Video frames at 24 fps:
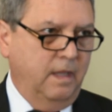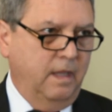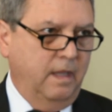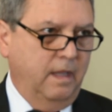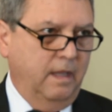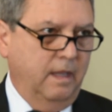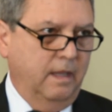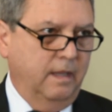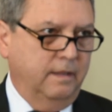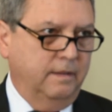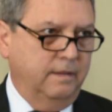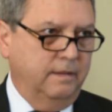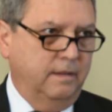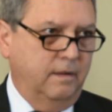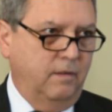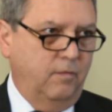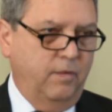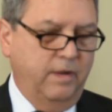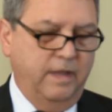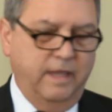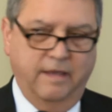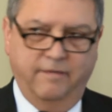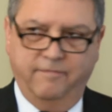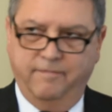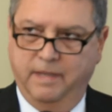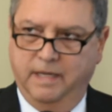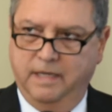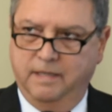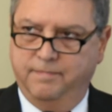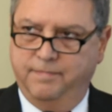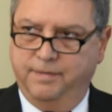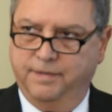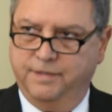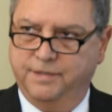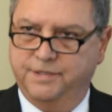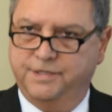And we have many
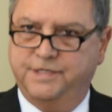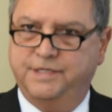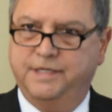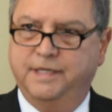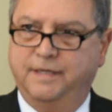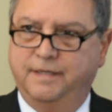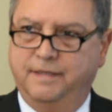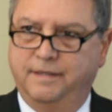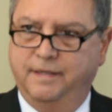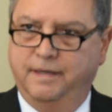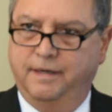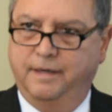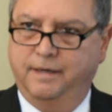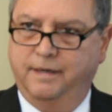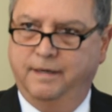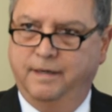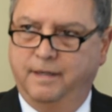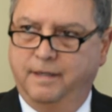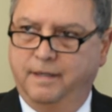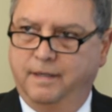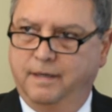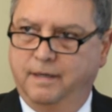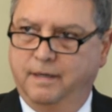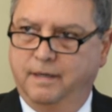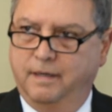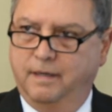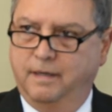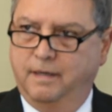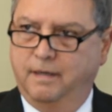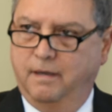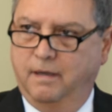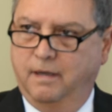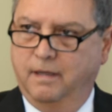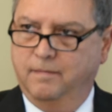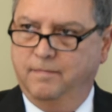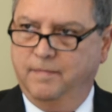bills sitting there
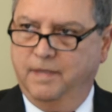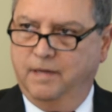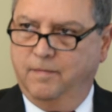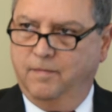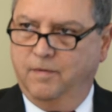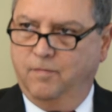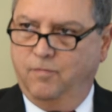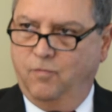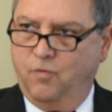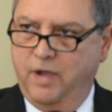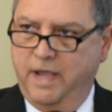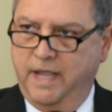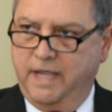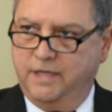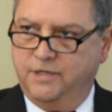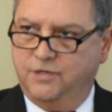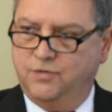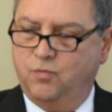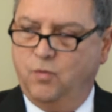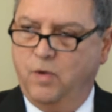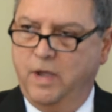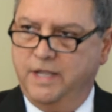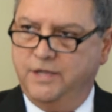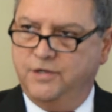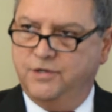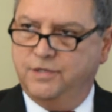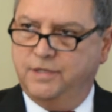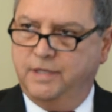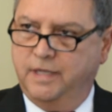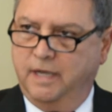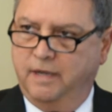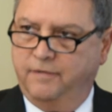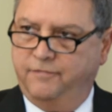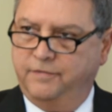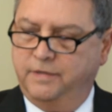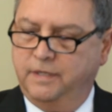on minimum wage, wage
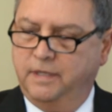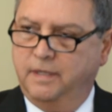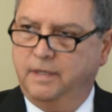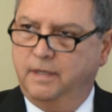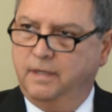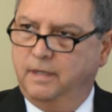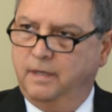theft,